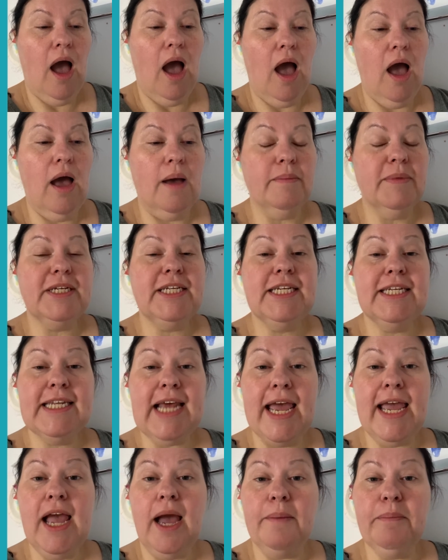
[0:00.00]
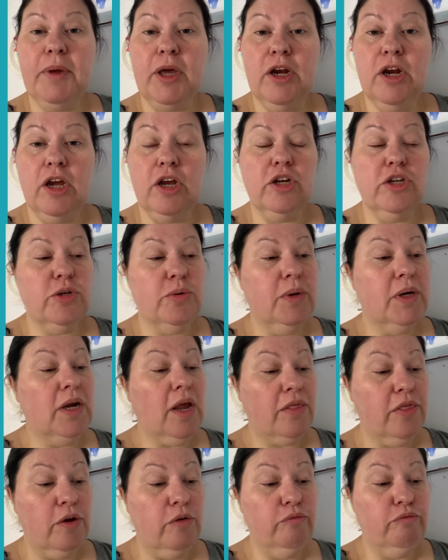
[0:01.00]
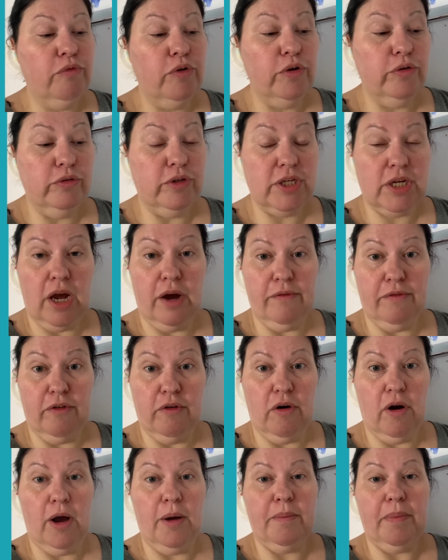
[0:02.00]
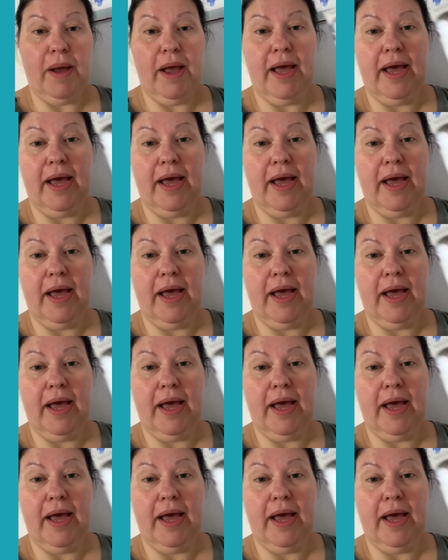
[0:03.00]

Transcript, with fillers: Um, today I'm going to do another root cover up,